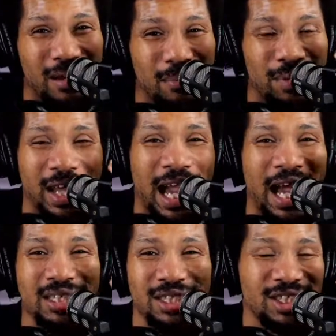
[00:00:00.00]
but it
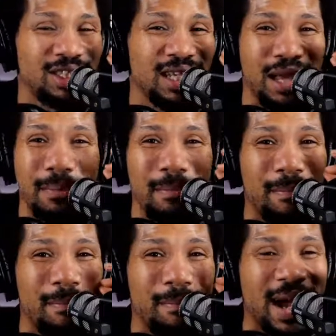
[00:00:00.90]
has a sheer
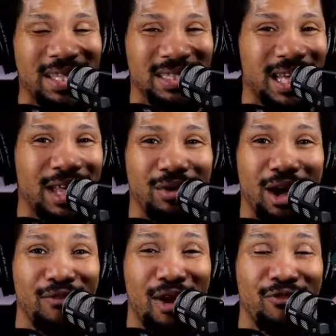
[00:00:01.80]
mass
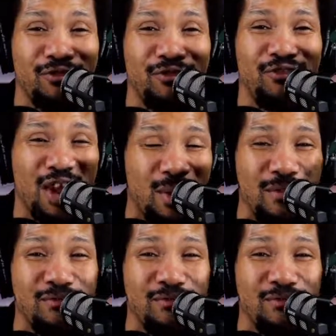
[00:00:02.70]
and of very,